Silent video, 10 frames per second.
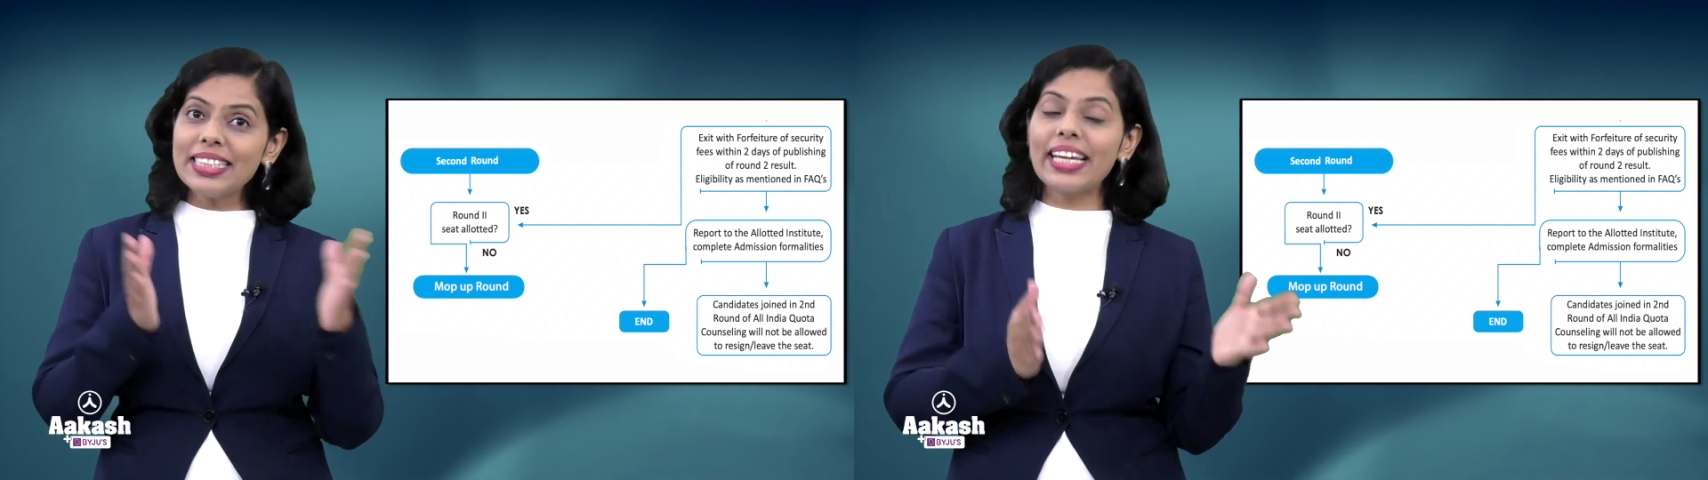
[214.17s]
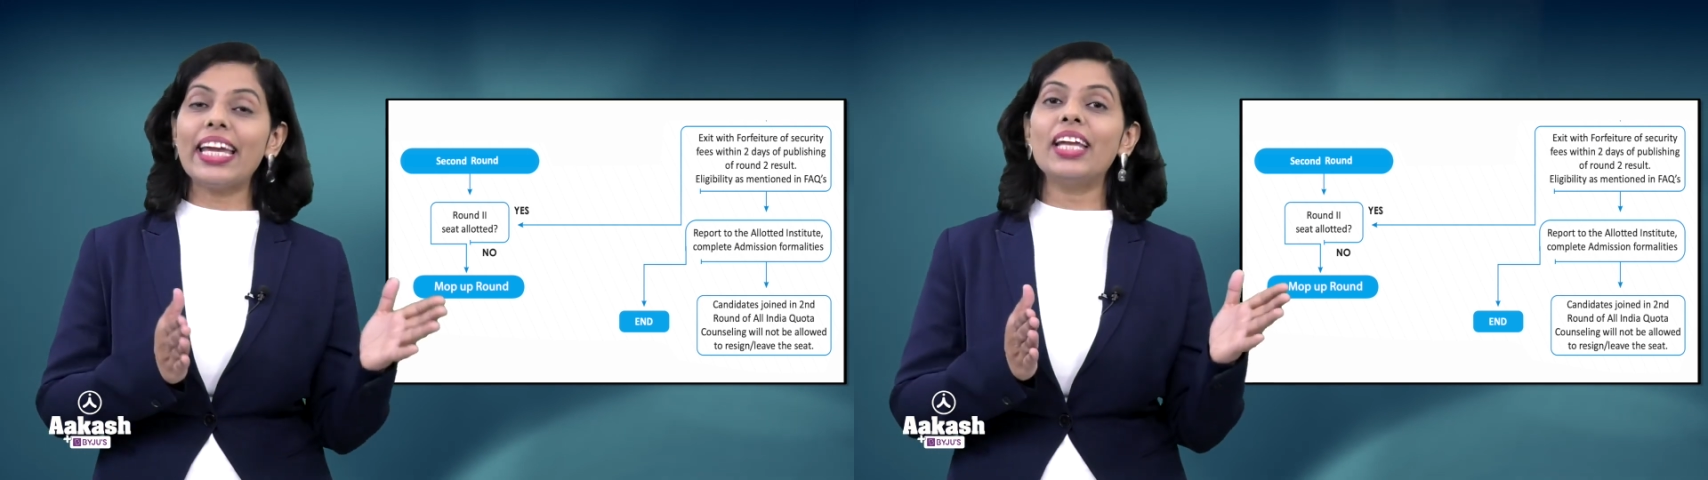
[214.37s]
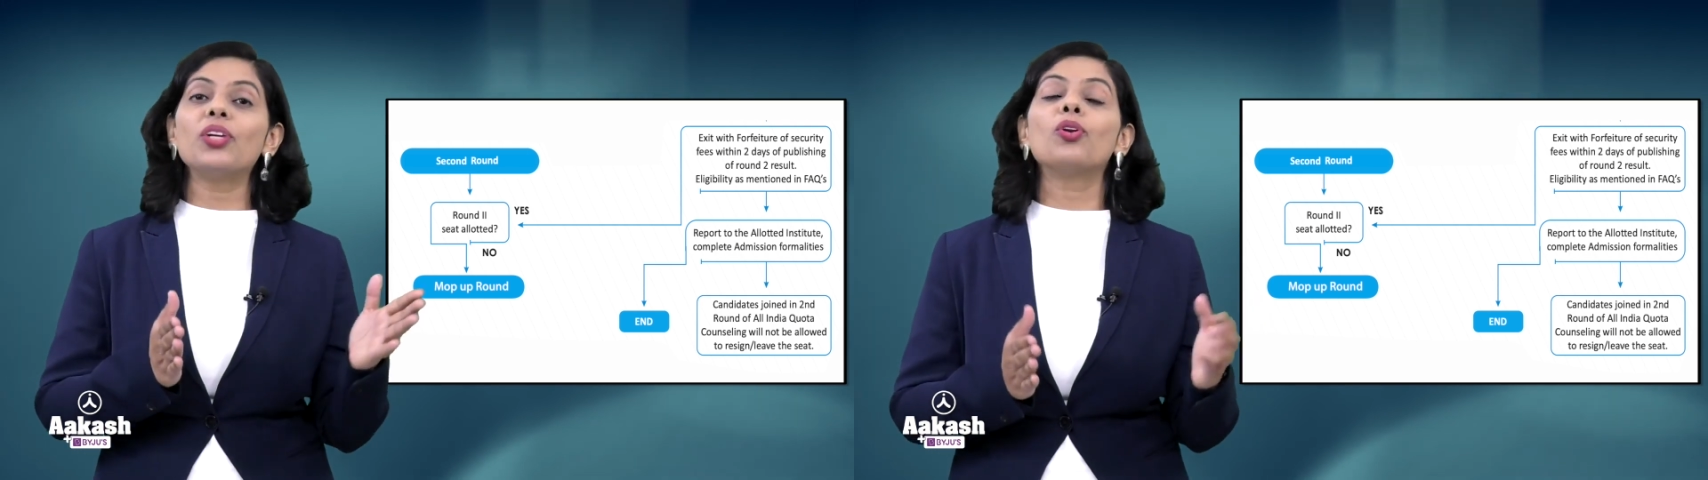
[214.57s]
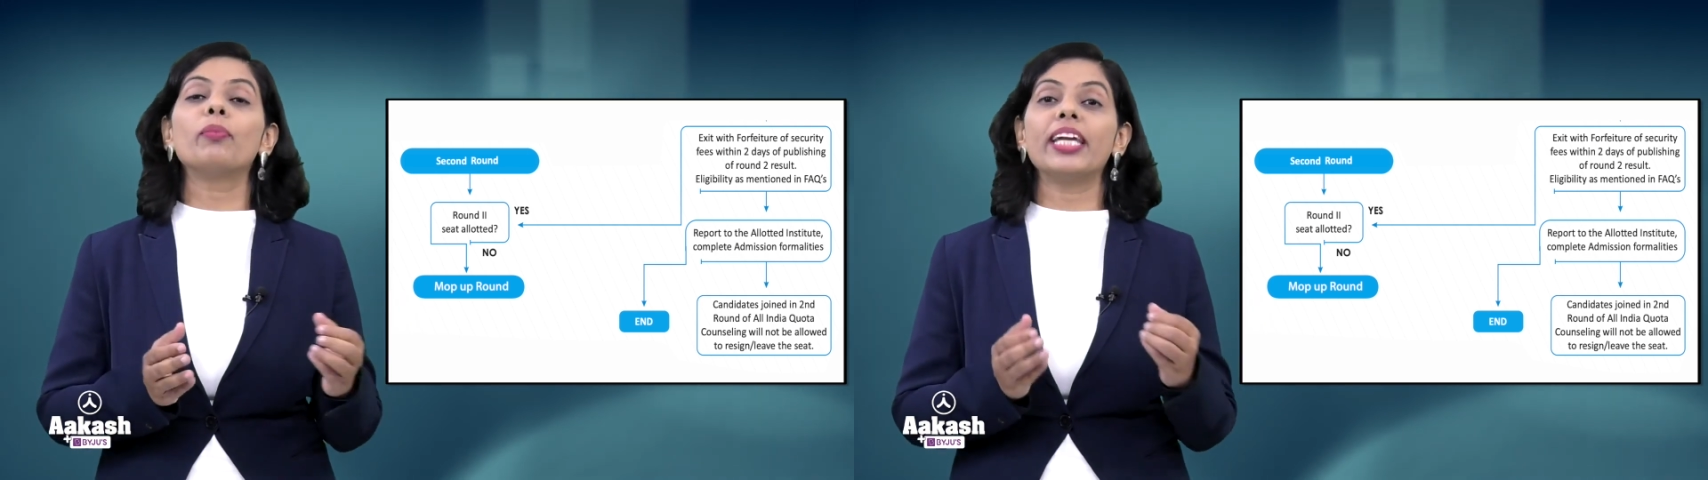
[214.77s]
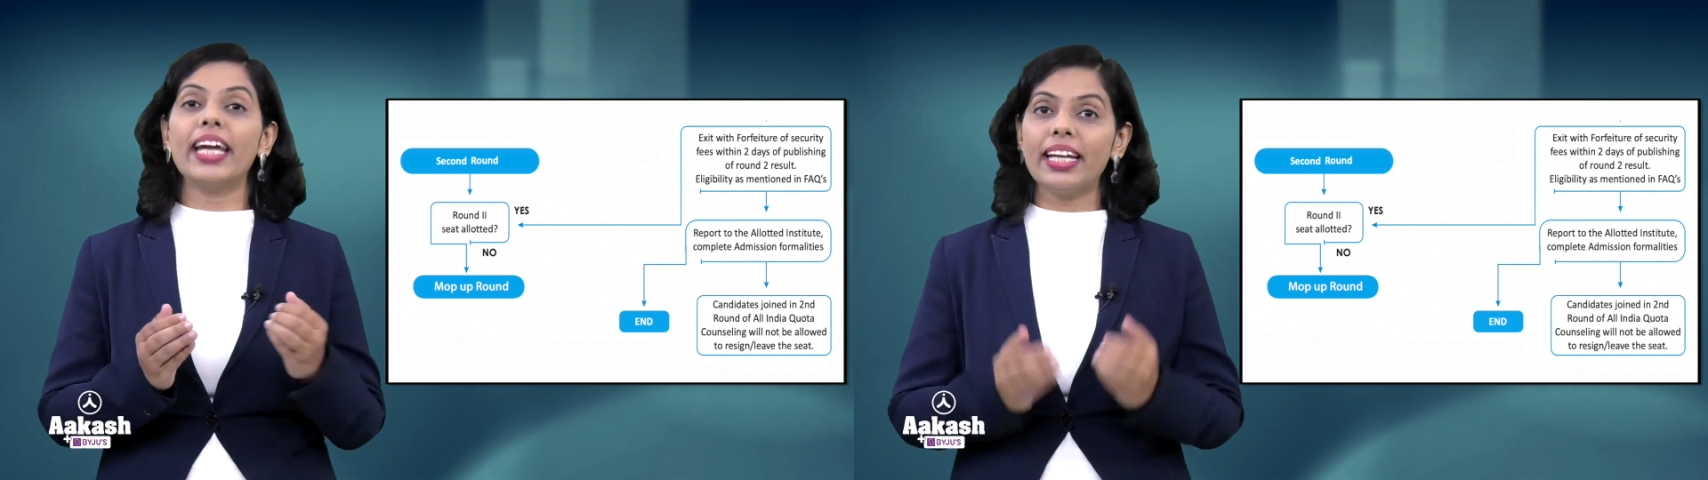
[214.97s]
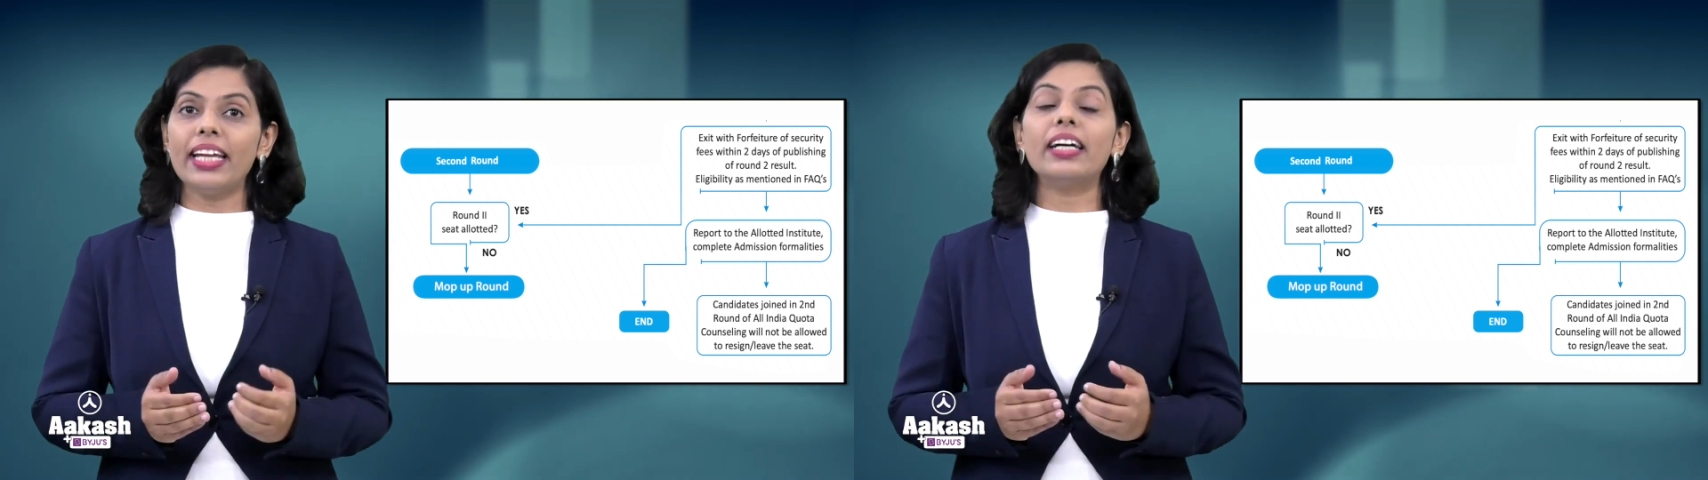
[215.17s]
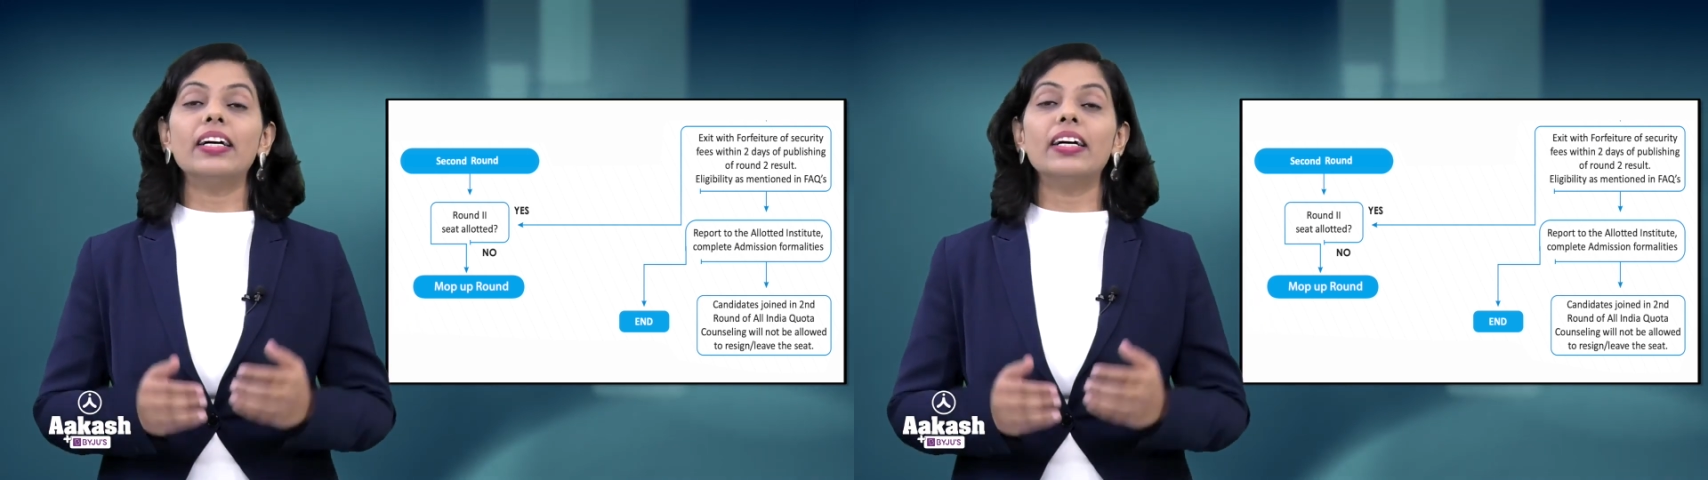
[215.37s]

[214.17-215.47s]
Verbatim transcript: again you'll be getting